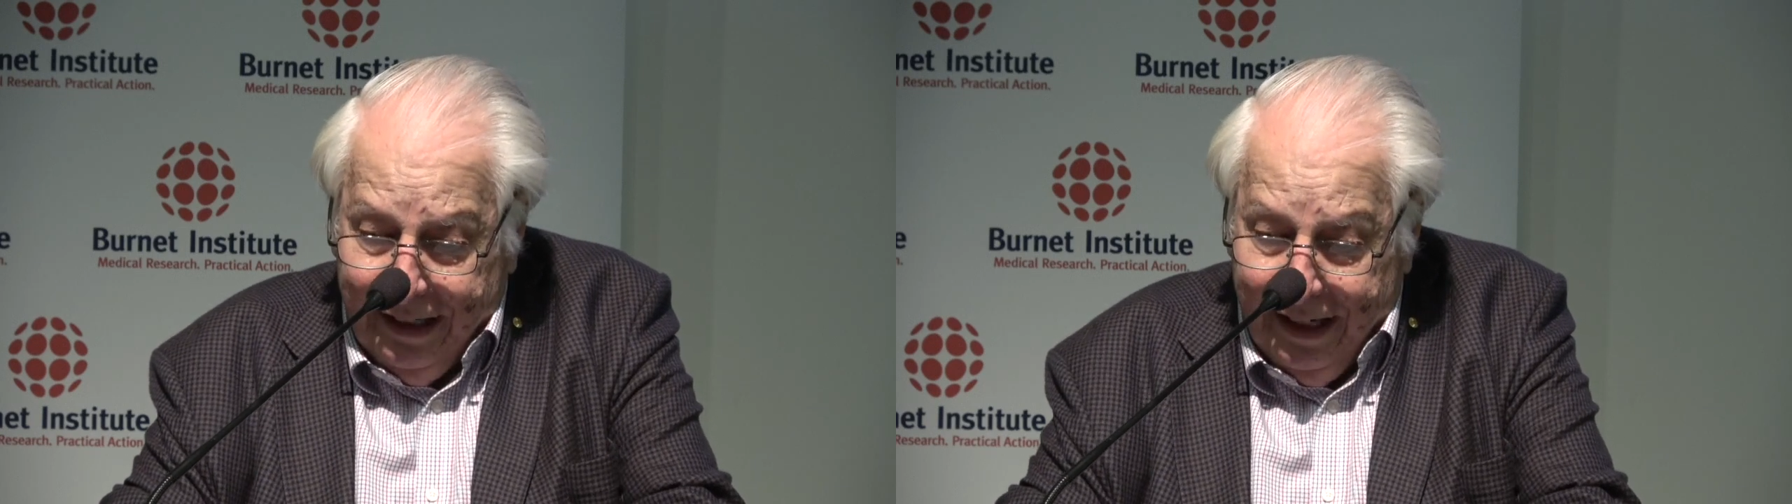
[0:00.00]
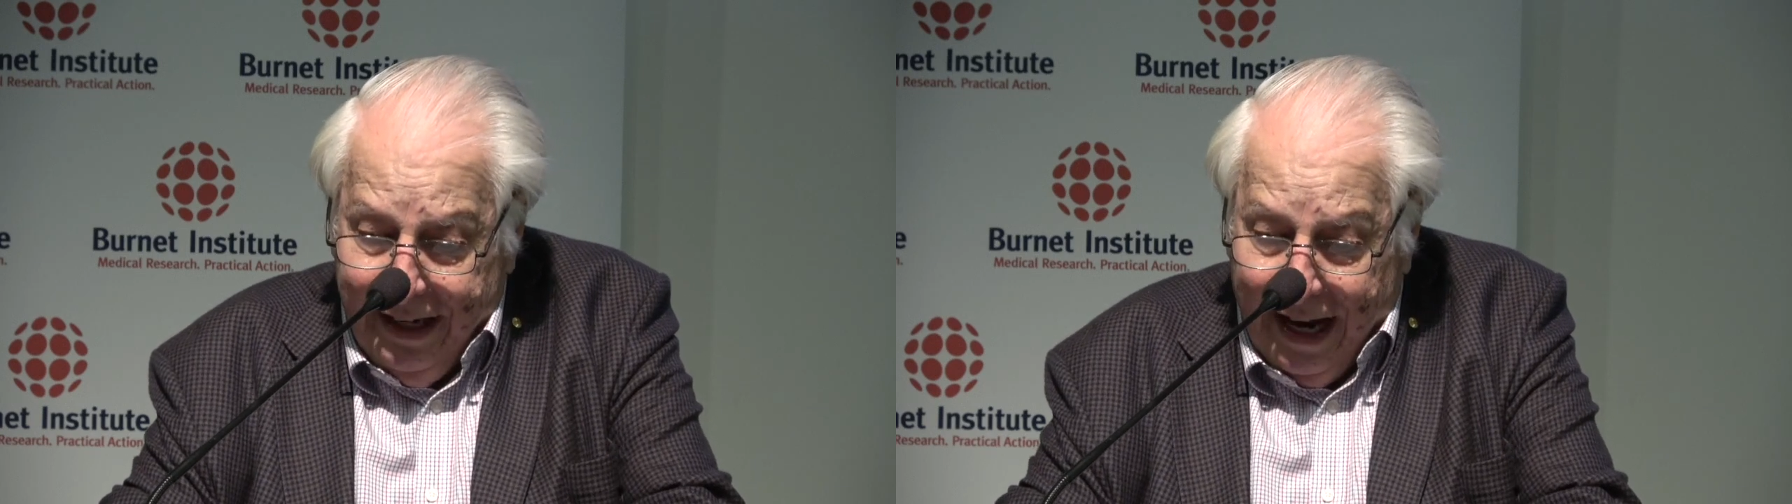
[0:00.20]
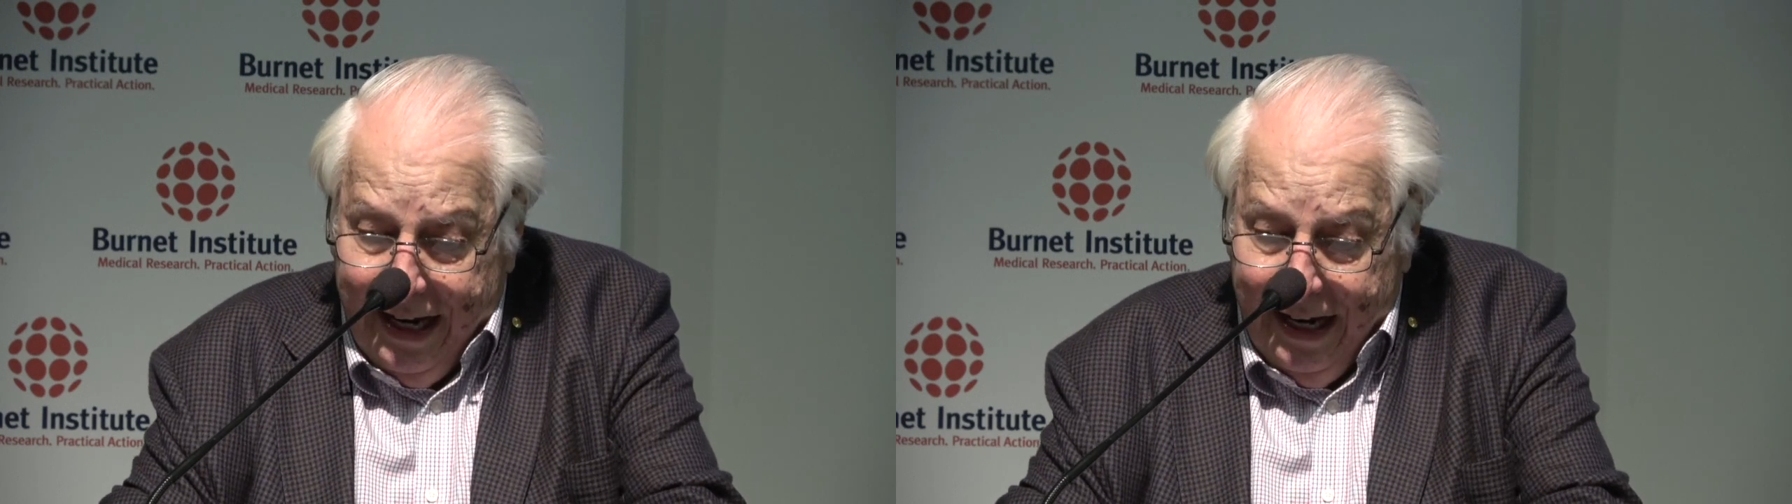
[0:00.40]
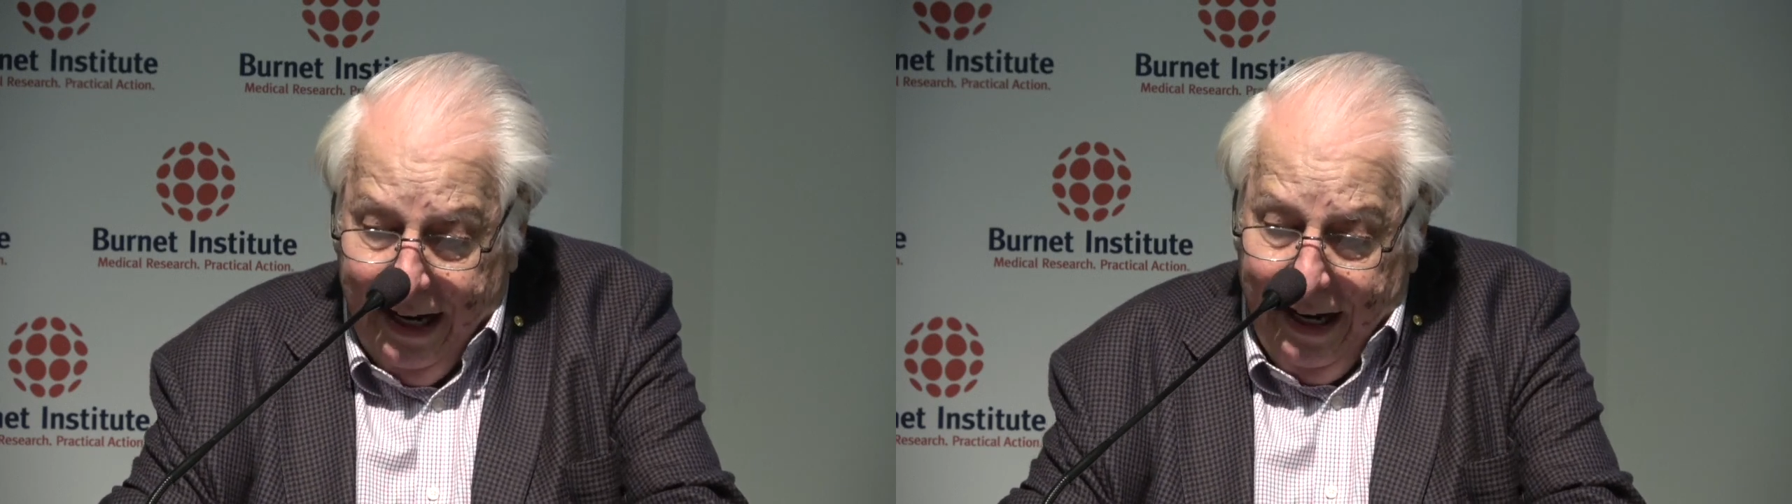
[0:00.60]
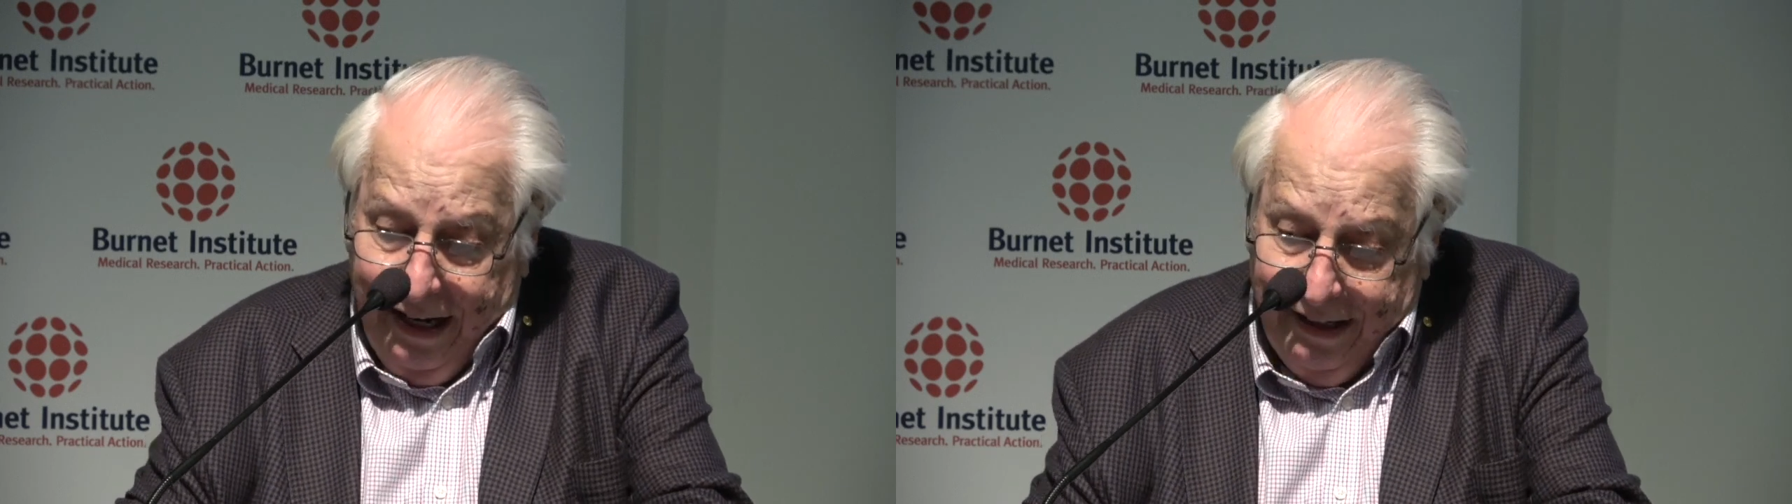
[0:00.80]

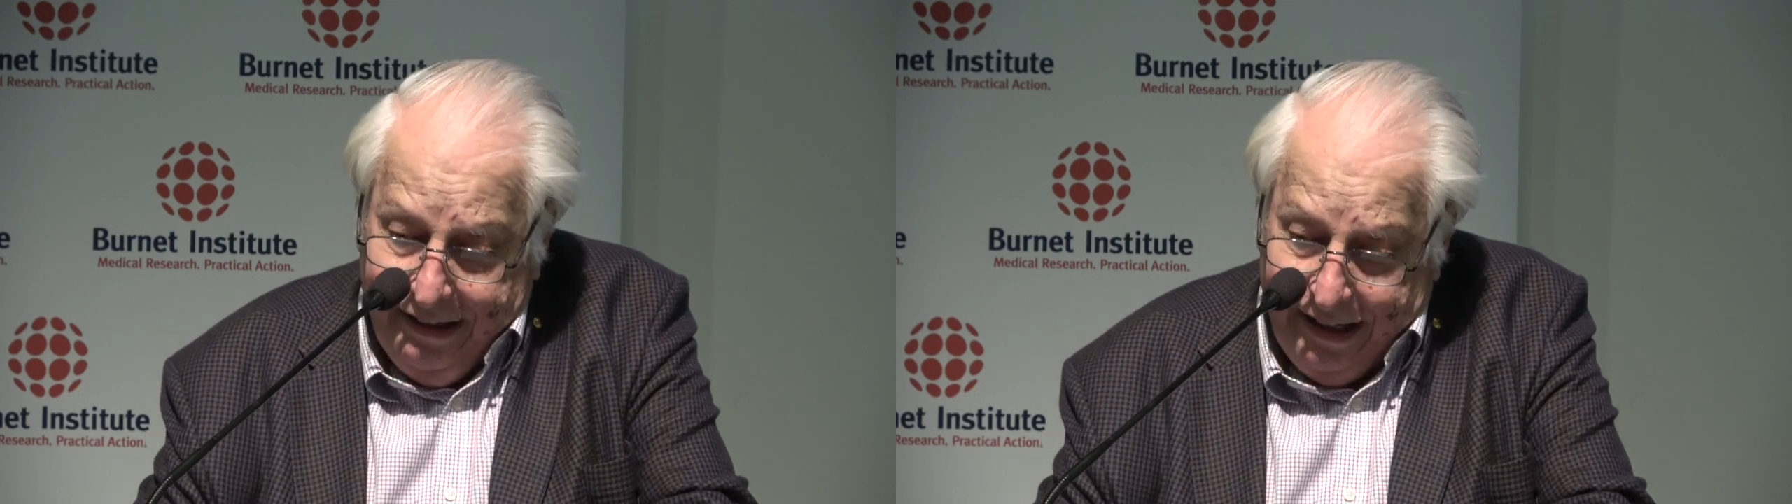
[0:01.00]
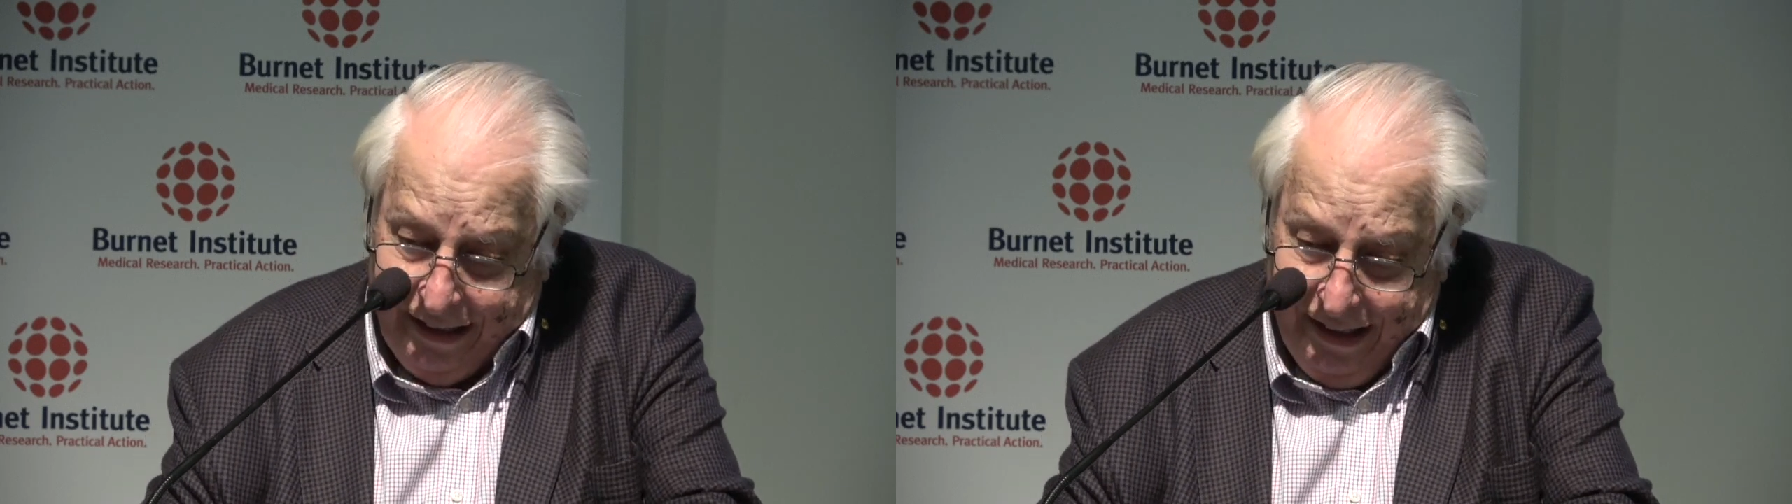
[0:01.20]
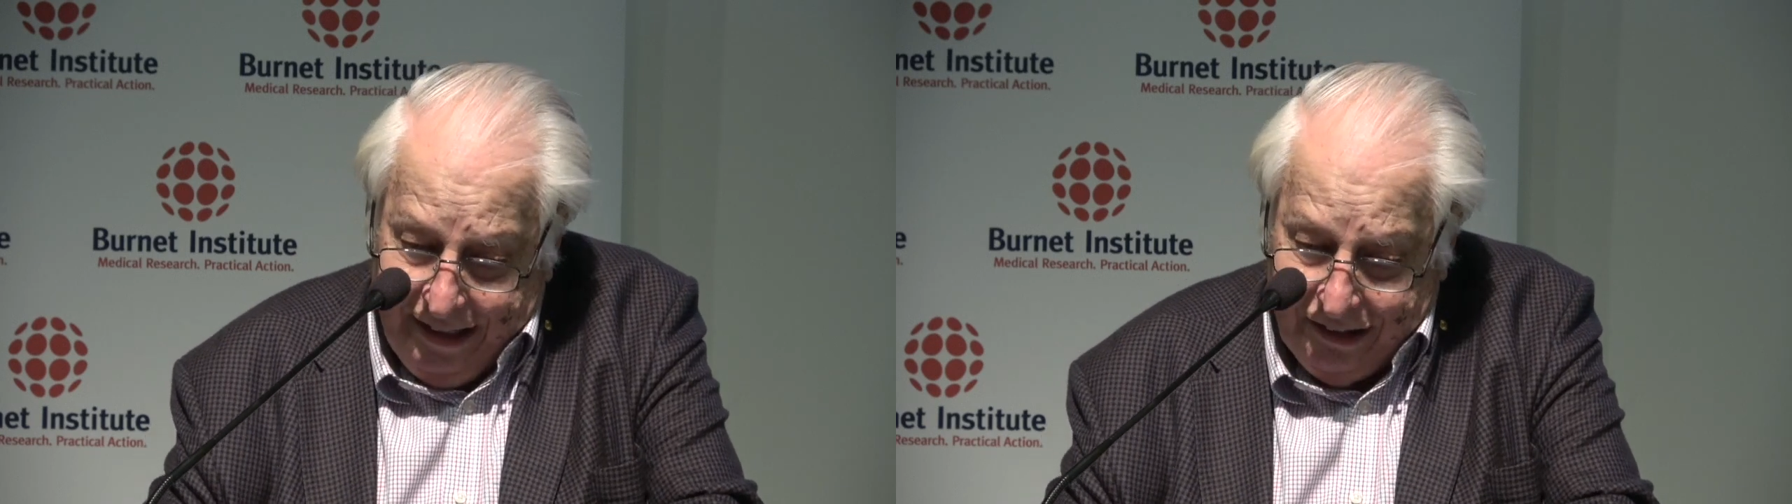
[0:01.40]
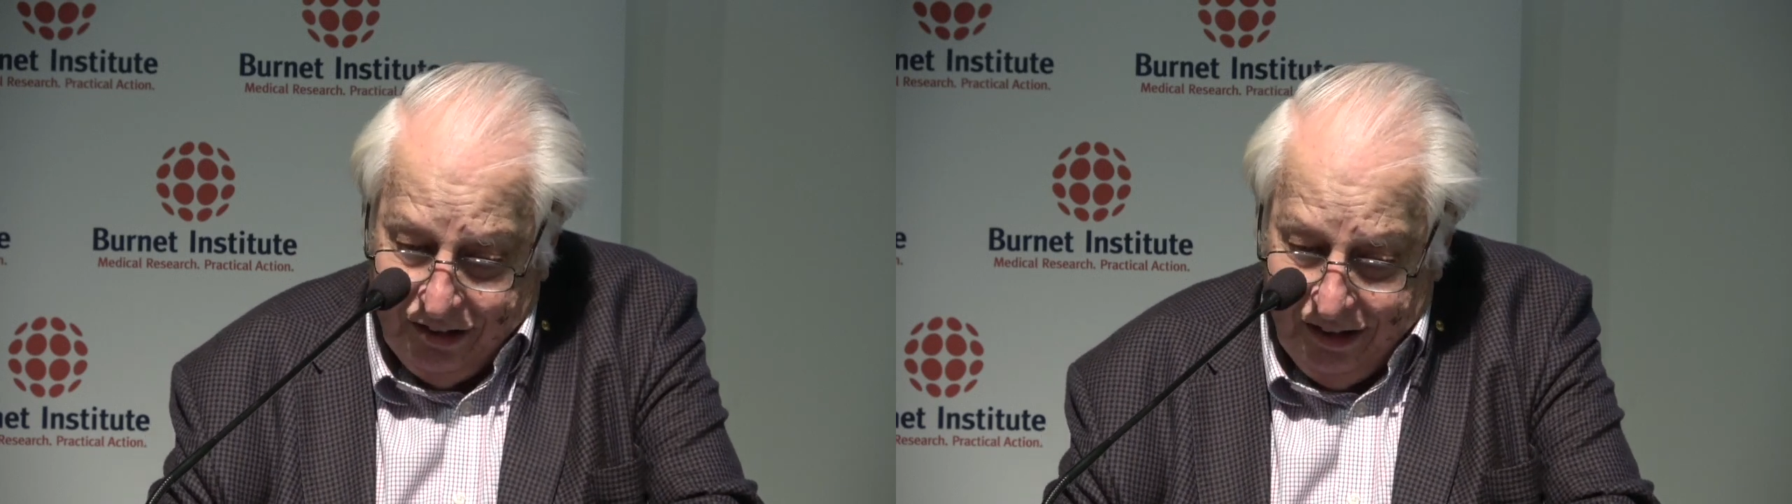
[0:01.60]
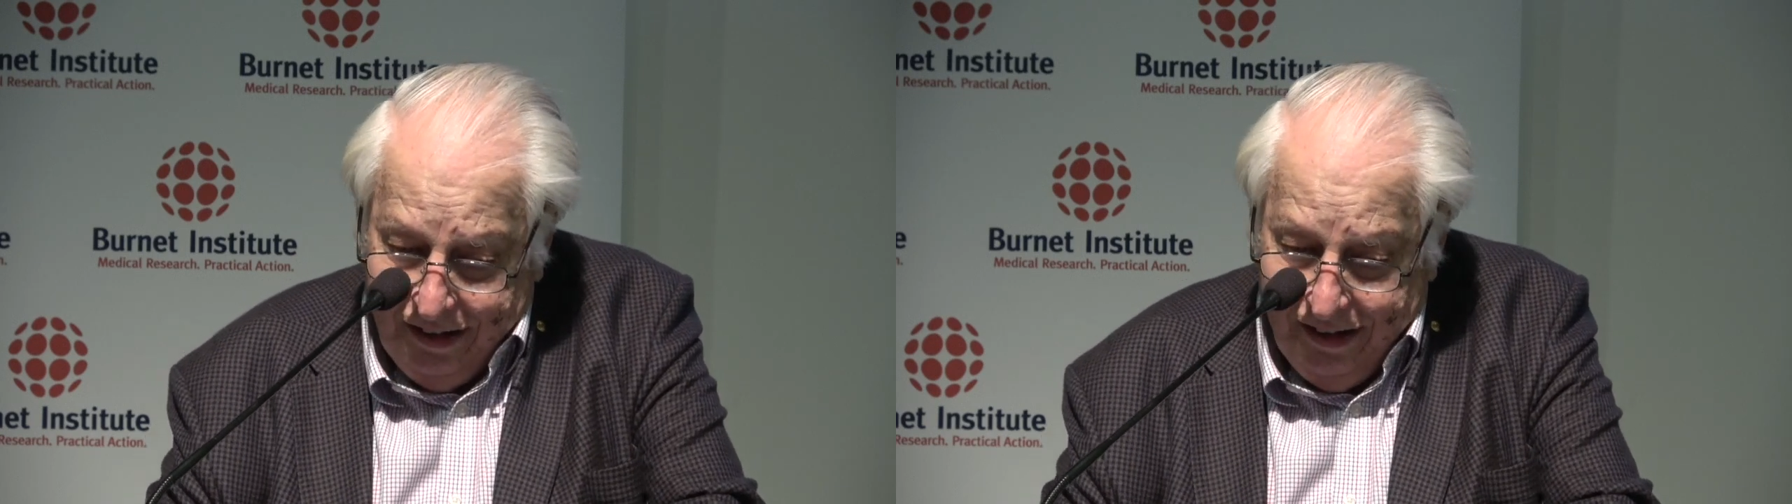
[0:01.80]
DNA
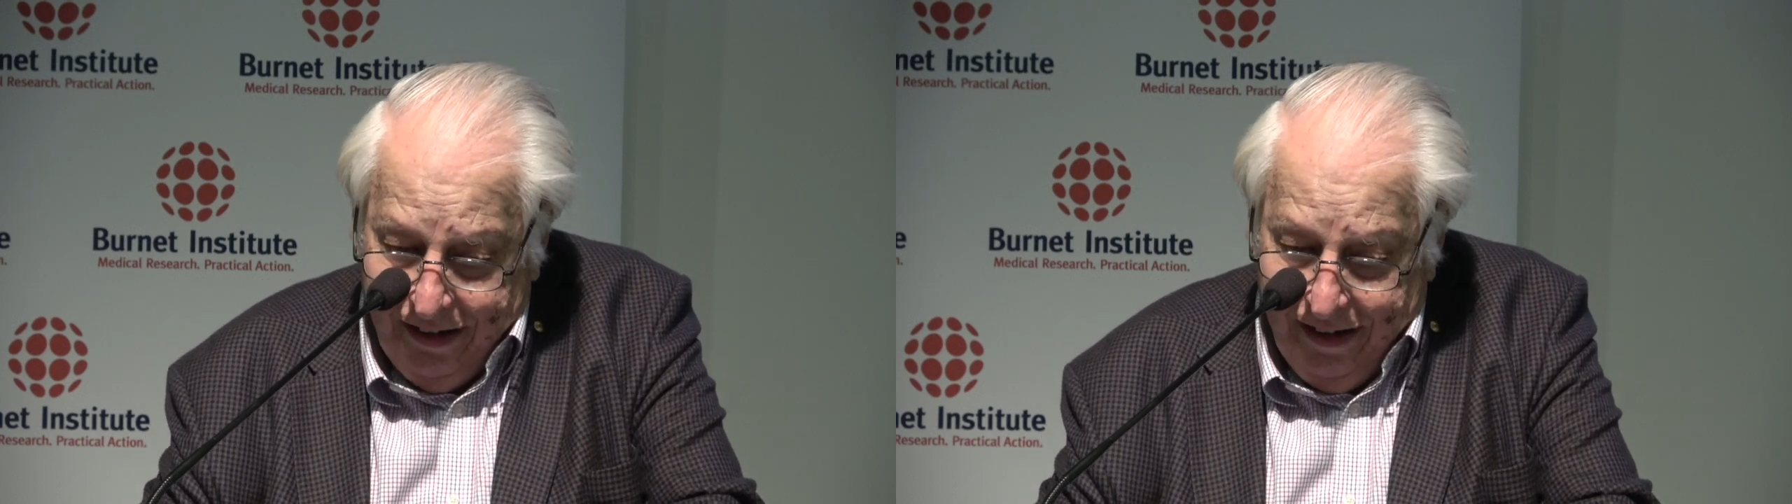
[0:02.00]
techniques.